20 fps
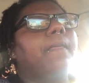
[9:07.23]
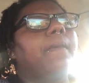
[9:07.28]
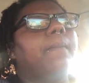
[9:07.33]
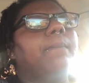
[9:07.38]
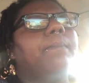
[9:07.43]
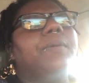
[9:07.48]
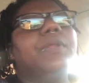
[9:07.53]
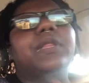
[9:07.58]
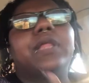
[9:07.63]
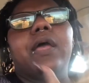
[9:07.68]

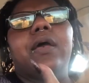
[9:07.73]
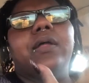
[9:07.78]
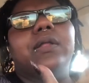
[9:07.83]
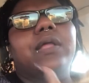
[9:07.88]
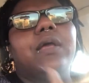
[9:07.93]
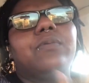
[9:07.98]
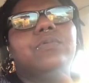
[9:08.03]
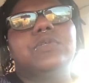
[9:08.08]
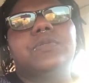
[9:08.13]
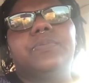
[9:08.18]
But
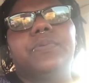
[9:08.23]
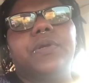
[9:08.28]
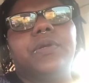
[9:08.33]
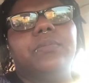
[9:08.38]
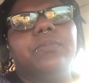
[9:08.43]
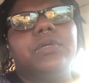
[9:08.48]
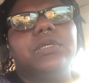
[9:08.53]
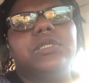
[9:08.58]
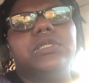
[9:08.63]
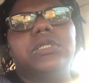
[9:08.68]
that was pretty
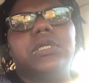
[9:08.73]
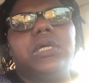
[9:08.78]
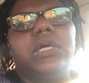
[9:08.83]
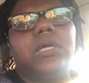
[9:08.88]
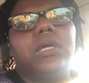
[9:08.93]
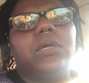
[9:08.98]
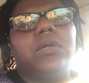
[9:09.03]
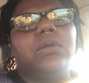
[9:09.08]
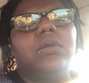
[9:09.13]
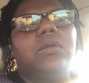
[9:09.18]
much
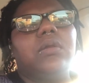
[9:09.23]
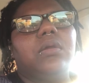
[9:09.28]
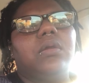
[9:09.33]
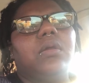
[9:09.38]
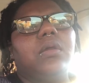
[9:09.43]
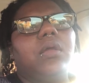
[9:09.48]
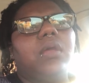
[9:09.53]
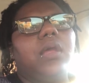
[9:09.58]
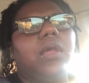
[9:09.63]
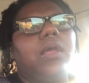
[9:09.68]
it.
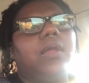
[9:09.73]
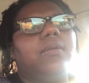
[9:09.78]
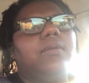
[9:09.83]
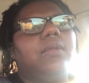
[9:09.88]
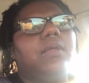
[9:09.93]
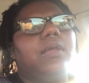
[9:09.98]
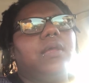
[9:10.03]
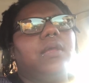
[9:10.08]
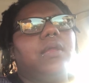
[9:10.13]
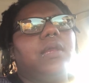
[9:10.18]
And
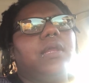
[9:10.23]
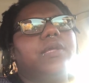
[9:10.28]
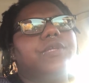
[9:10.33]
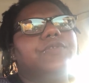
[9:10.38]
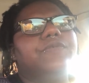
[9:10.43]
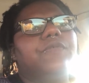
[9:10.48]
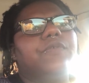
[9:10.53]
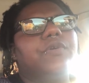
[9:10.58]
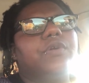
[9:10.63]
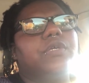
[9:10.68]
then
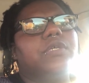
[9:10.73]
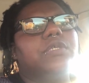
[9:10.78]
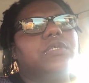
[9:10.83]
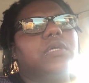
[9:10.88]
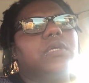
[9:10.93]
as far as